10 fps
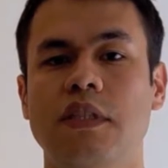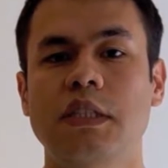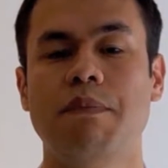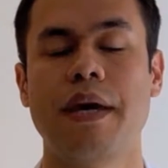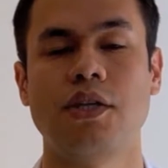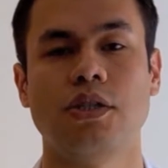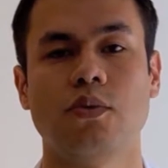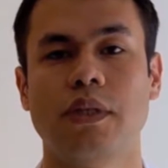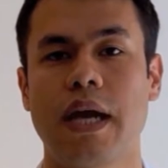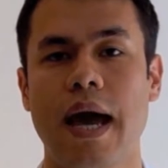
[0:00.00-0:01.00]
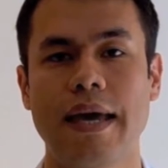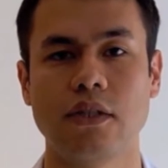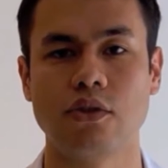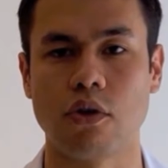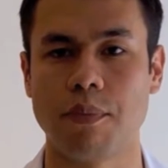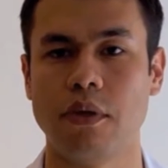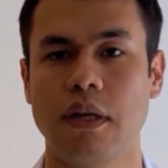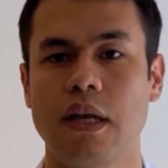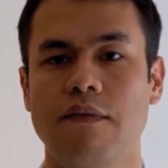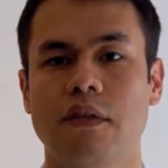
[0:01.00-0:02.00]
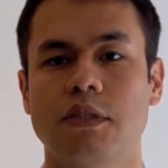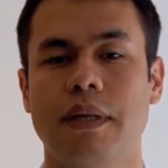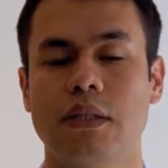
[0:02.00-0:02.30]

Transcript: of these patients with high troponin levels